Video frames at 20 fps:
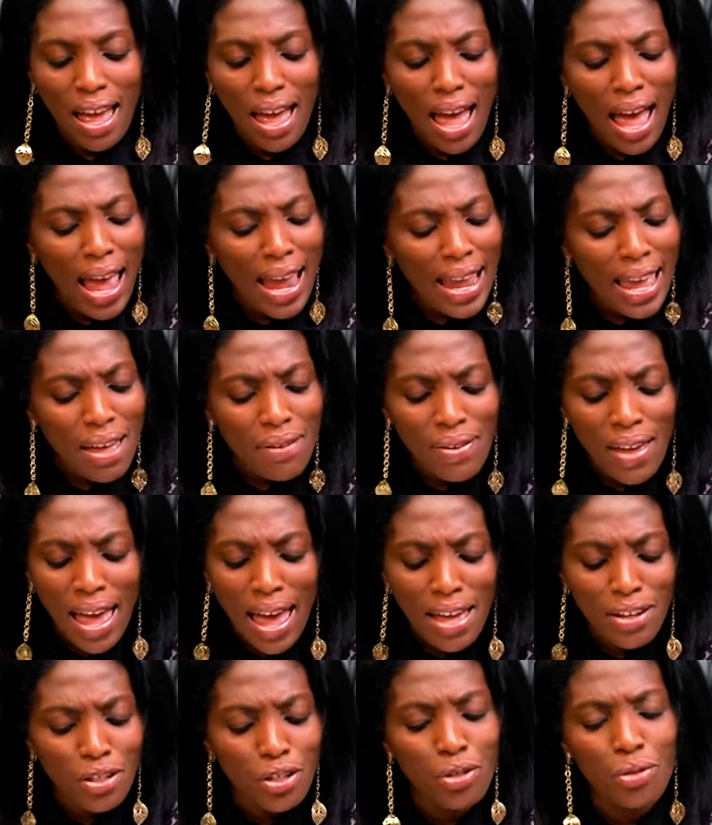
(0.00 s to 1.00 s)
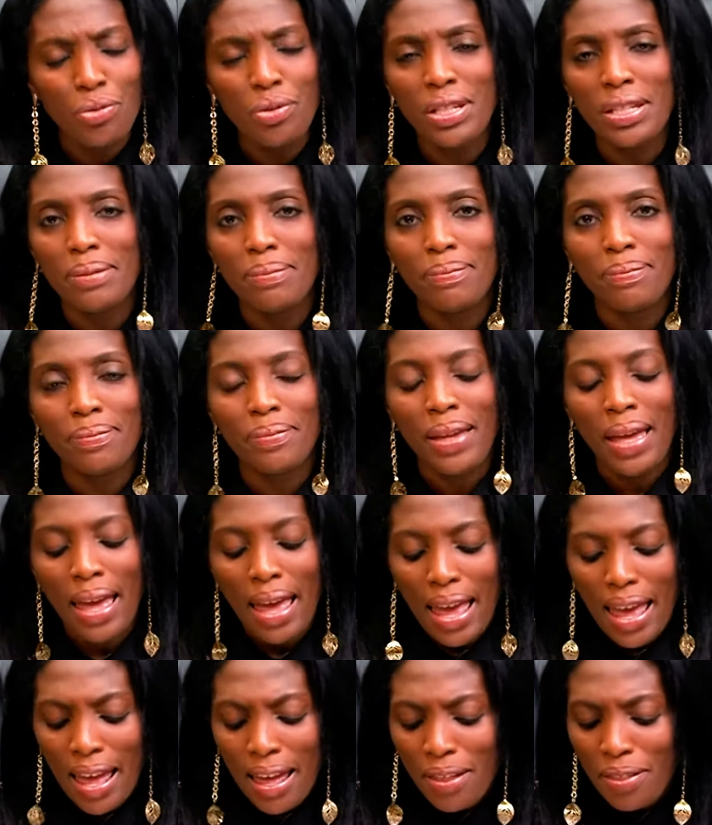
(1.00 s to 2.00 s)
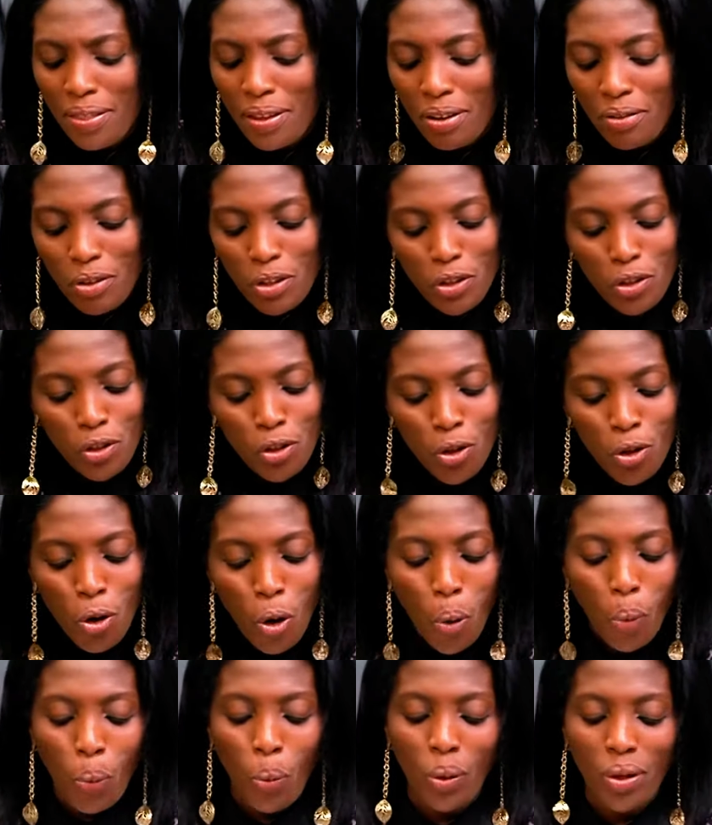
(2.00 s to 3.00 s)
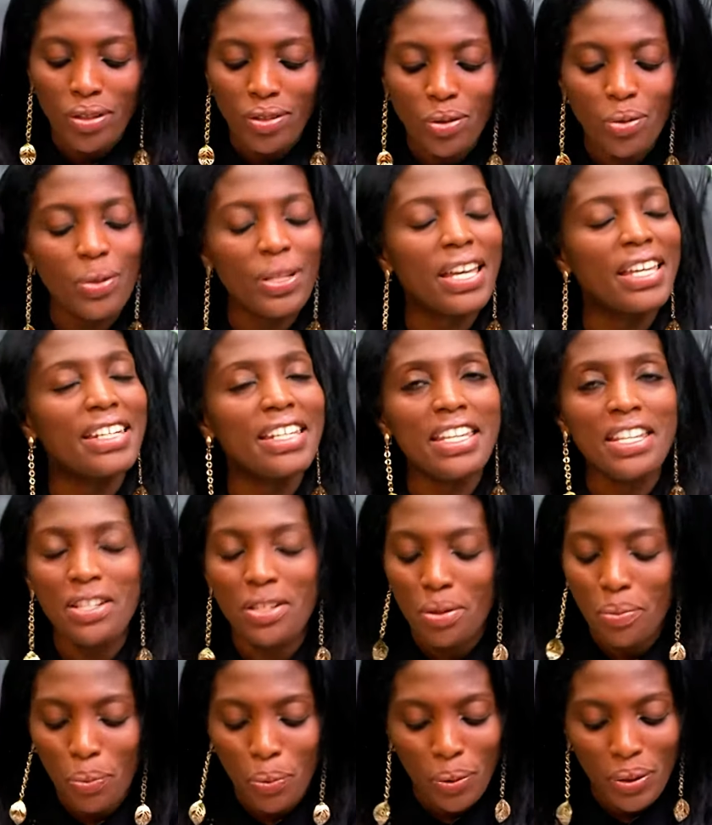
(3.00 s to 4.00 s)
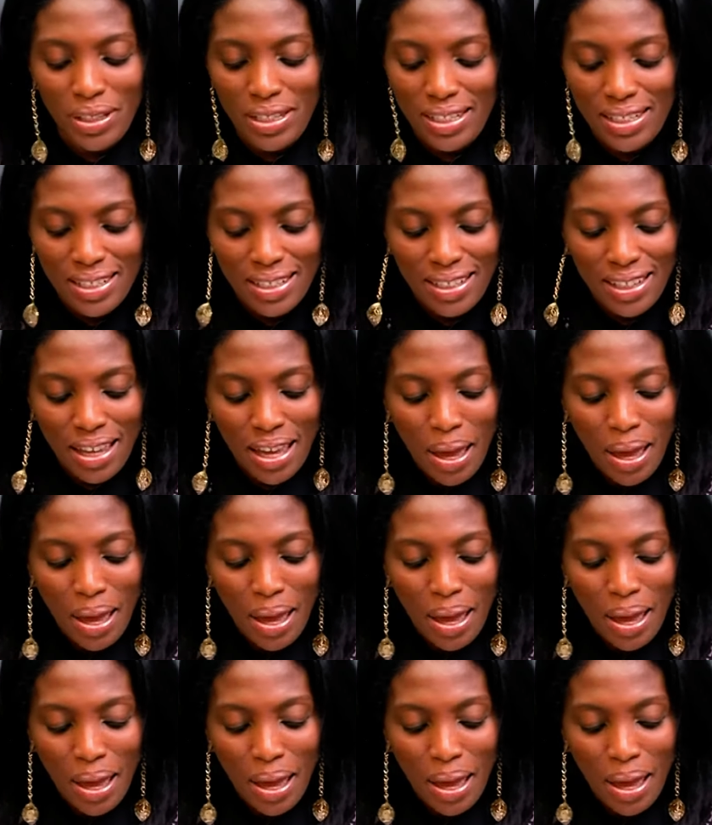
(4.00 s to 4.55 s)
I have had a dream, and there is no one who can interpret it.